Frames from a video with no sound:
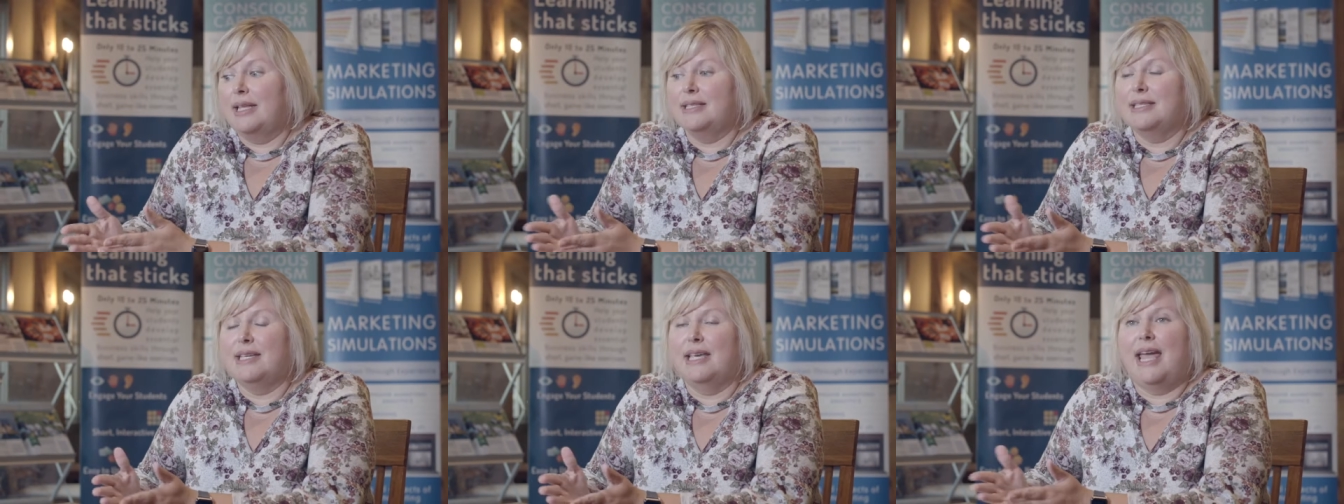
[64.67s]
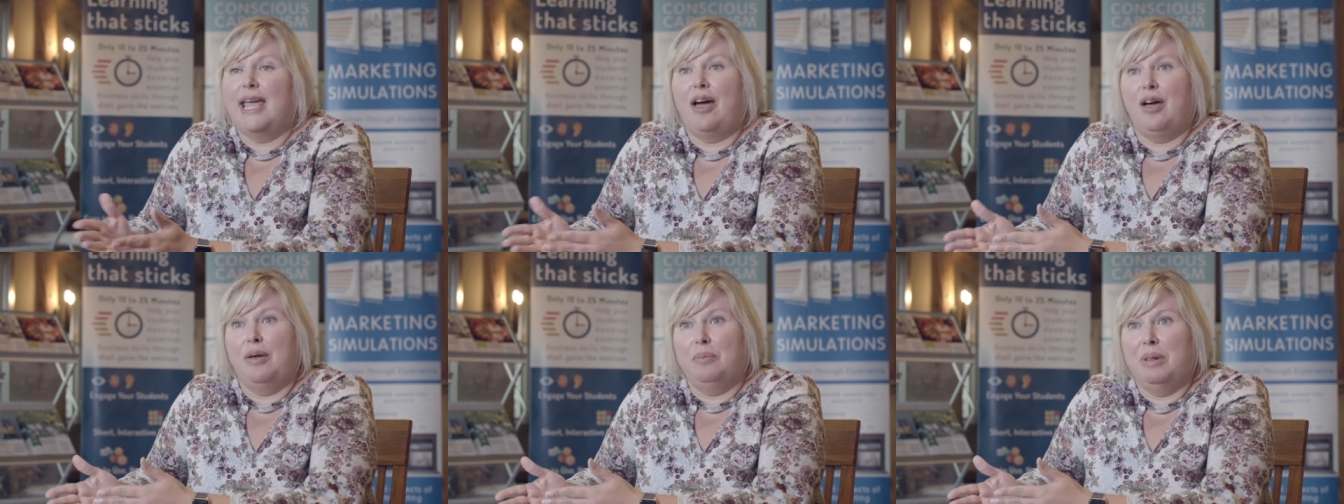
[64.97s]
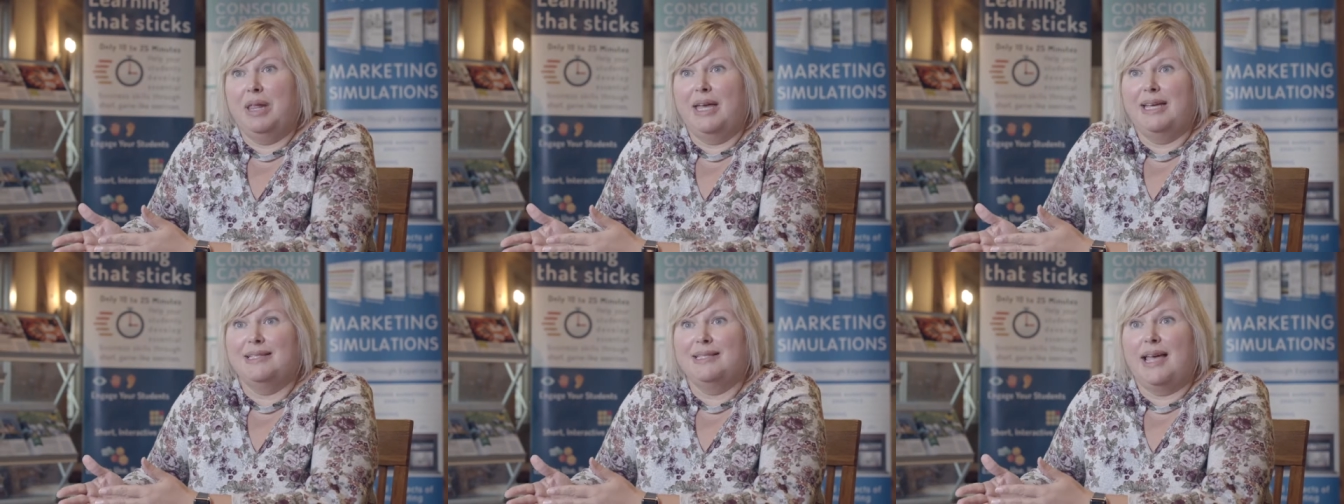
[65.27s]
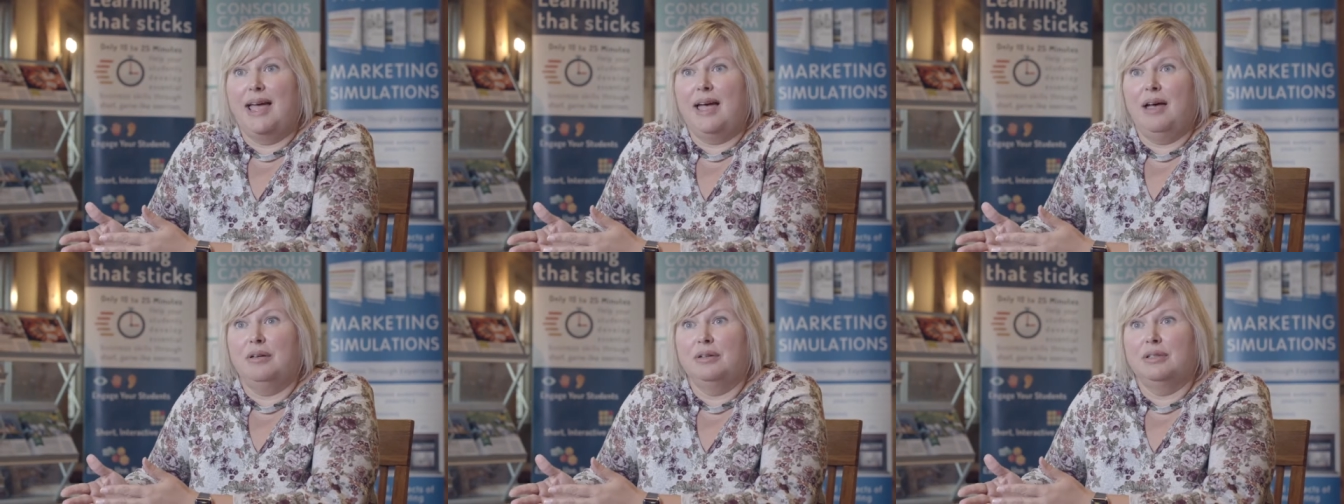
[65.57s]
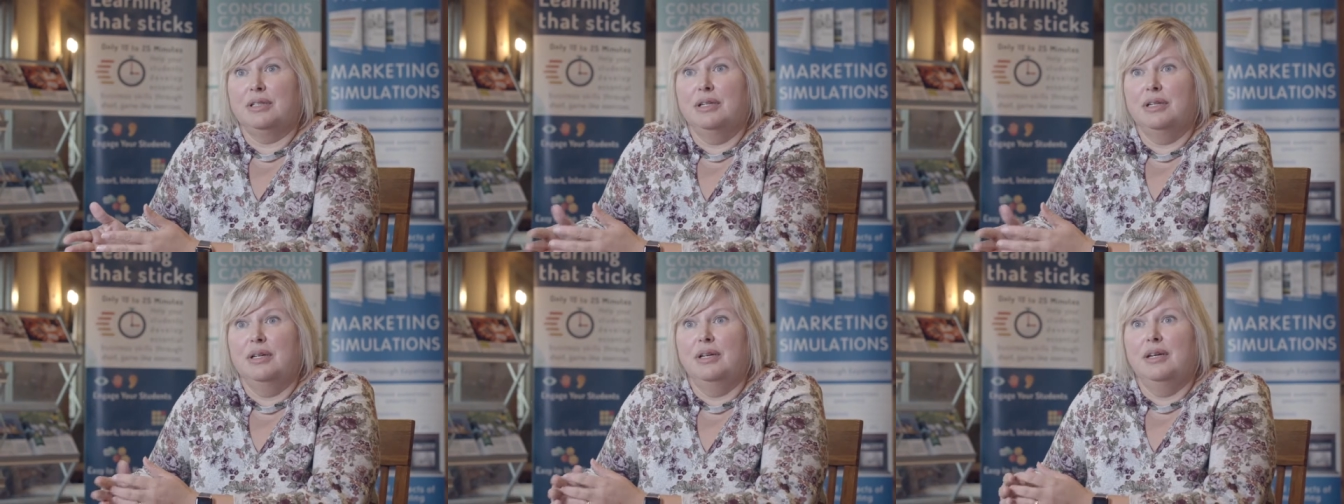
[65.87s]
and see how it plays out
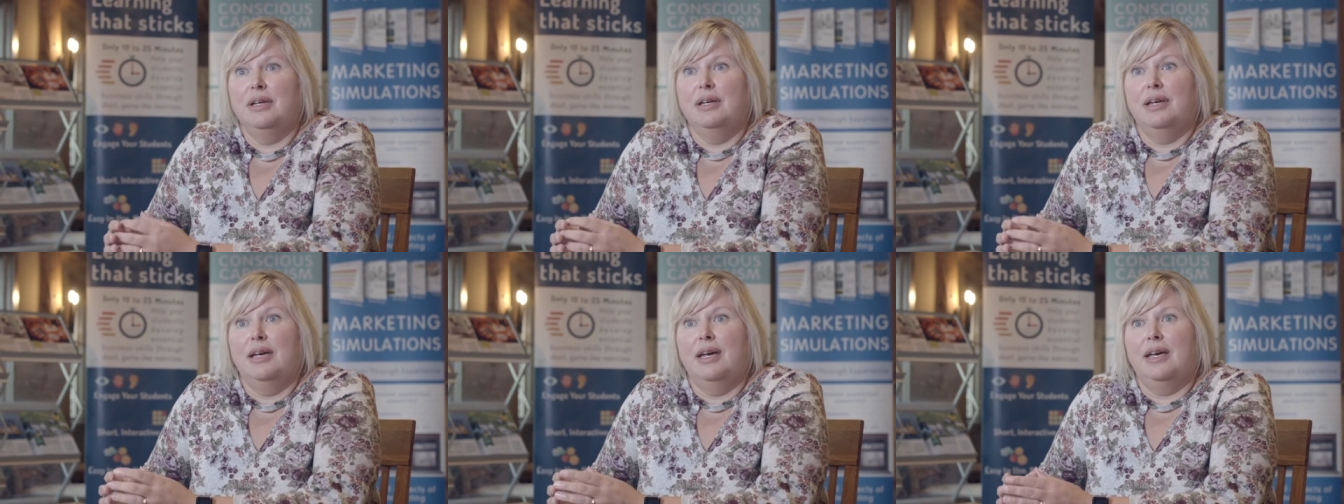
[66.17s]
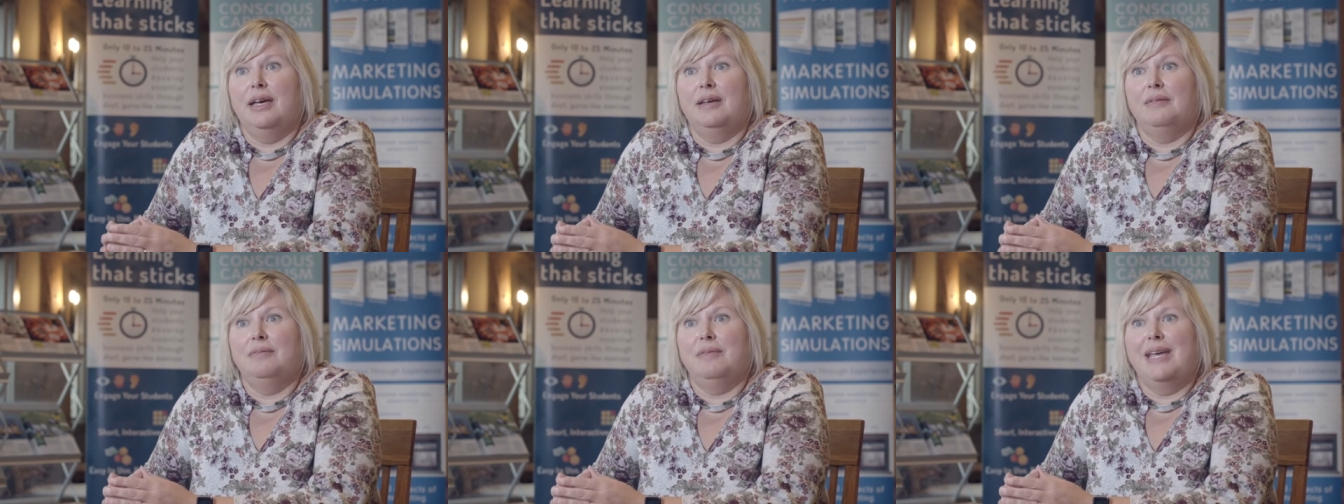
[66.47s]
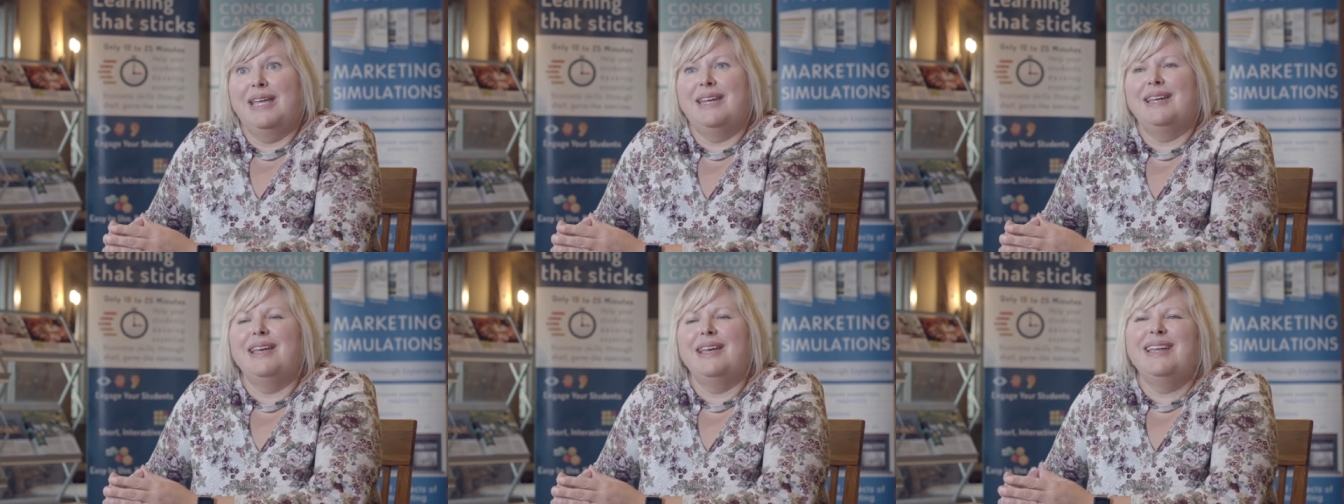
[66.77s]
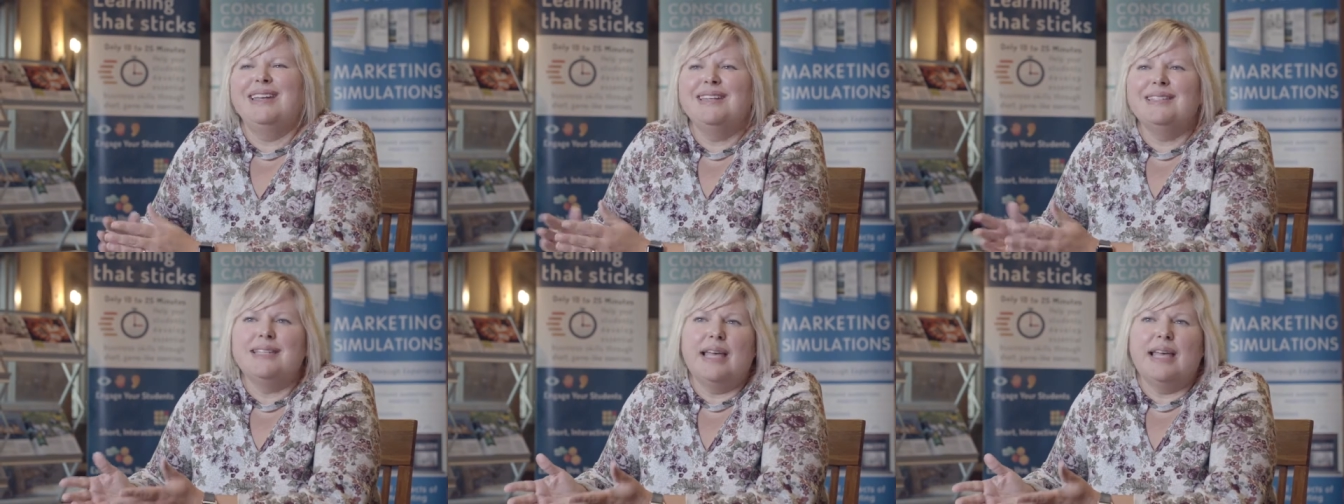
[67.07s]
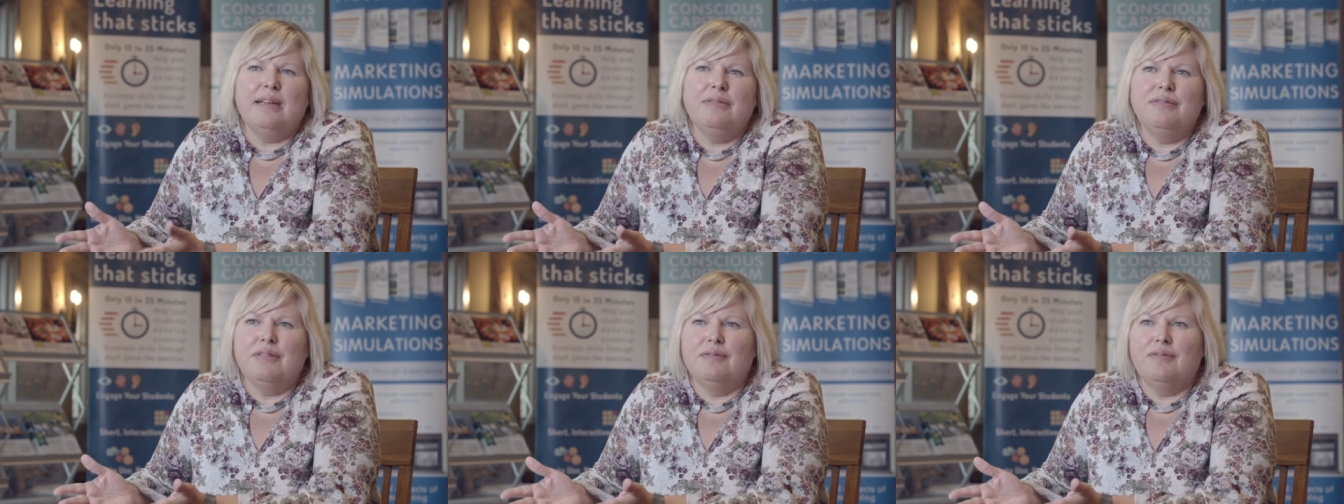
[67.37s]
um, in, a, in a safe